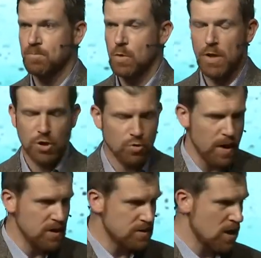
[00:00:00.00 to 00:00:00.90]
We had a
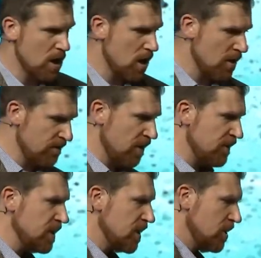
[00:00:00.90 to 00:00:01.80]
great uh,
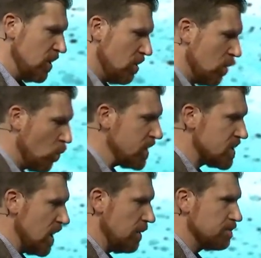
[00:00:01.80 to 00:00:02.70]
event in here on
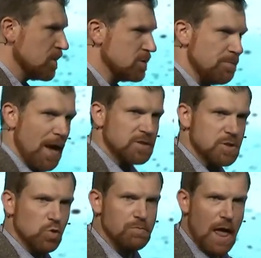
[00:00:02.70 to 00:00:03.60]
Wednesday. It was the back to
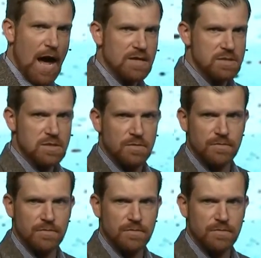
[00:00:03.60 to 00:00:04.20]
school blast.